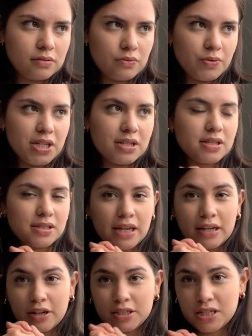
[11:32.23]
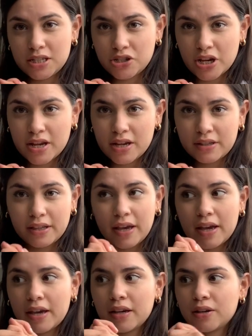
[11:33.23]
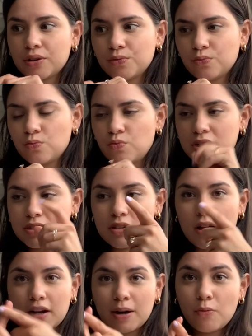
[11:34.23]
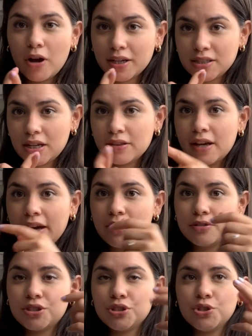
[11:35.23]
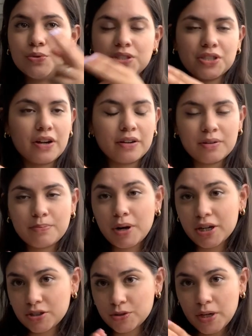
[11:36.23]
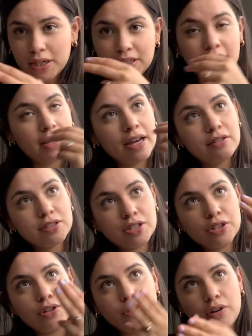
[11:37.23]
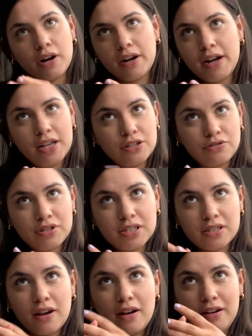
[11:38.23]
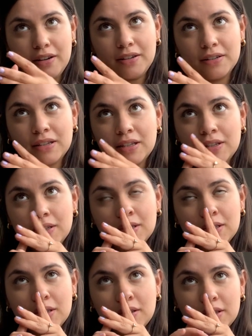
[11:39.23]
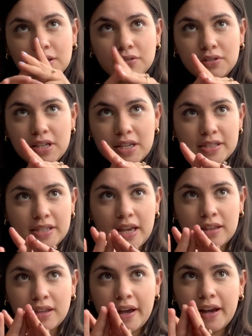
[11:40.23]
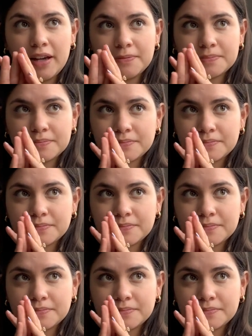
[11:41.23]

We need to send our DJ like what song I'm walking down the aisle to, what song Marco's walking down the aisle to, our entry song, little things like that.